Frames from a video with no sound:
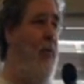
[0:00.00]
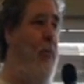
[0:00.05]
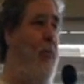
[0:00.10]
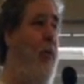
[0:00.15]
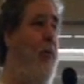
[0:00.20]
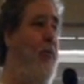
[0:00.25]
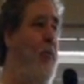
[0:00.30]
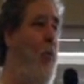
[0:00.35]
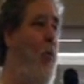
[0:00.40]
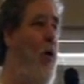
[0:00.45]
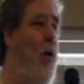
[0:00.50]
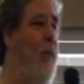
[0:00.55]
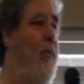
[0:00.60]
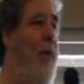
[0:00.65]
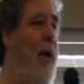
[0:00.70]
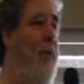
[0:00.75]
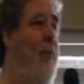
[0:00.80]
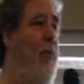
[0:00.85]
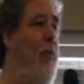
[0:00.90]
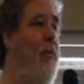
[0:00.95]
remove the water
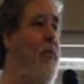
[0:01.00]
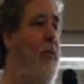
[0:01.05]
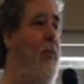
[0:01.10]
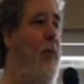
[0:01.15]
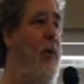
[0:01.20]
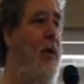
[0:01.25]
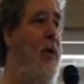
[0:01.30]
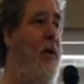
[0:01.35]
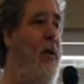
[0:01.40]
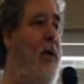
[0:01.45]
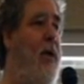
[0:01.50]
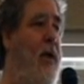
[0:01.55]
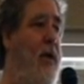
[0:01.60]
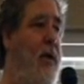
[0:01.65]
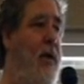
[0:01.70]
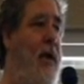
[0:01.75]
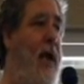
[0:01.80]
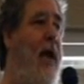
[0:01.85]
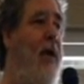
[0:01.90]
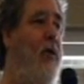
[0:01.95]
vapor so we can
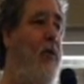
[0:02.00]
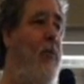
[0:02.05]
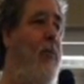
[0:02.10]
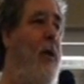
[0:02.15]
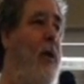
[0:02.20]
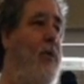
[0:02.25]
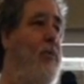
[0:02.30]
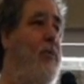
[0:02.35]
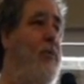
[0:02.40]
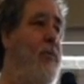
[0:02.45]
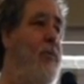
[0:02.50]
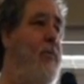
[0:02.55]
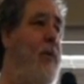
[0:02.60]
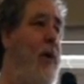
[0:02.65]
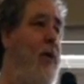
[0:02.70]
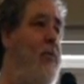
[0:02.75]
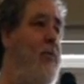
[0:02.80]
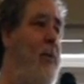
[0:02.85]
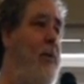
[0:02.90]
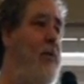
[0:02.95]
get accurate
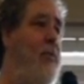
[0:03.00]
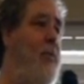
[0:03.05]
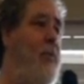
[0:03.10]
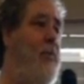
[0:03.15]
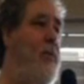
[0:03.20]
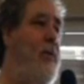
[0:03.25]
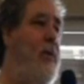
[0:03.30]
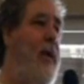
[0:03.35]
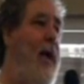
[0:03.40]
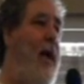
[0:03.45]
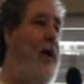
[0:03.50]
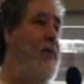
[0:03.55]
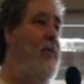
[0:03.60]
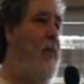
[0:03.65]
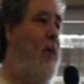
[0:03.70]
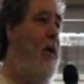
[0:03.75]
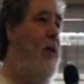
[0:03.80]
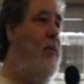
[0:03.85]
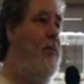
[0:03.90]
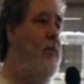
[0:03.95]
measurements of the gas
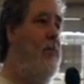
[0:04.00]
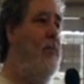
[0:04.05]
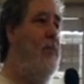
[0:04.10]
flow.